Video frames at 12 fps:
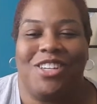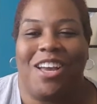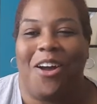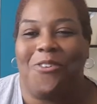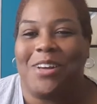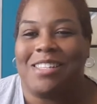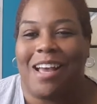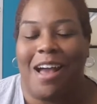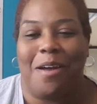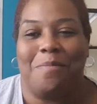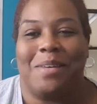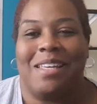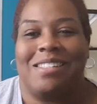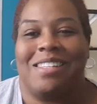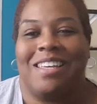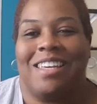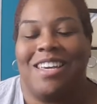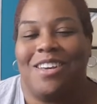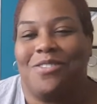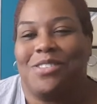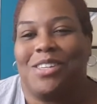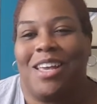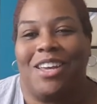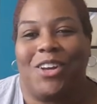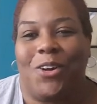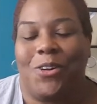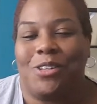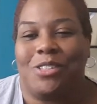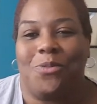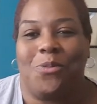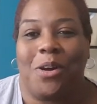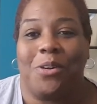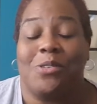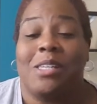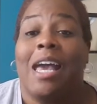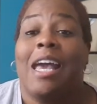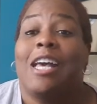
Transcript: She always comments and gives encouraging words.